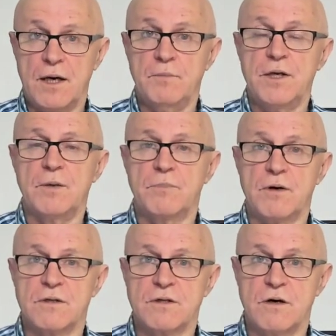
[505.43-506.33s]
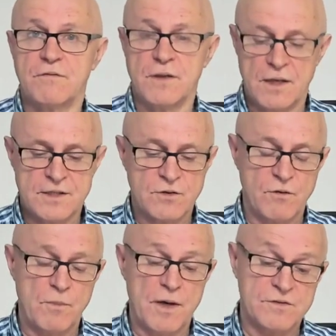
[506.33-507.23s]
median price growth in the last
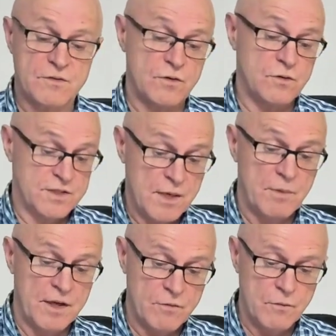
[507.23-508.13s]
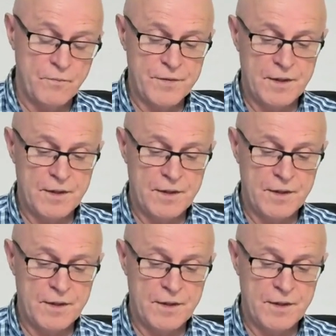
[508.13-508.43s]
12 months, some level,